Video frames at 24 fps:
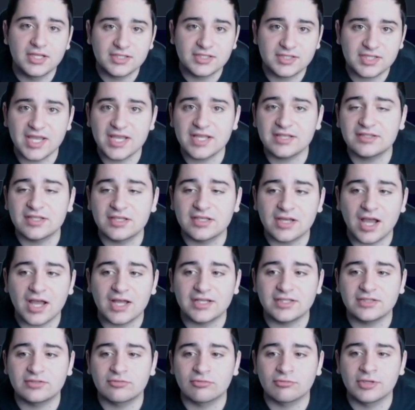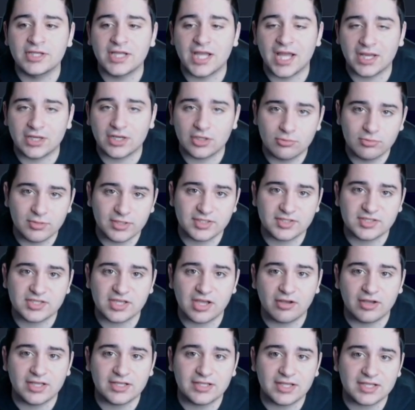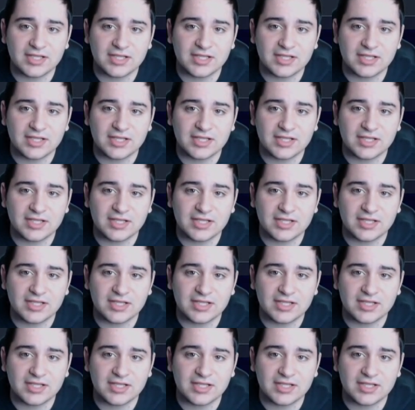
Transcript: take the 93 and quick sell it.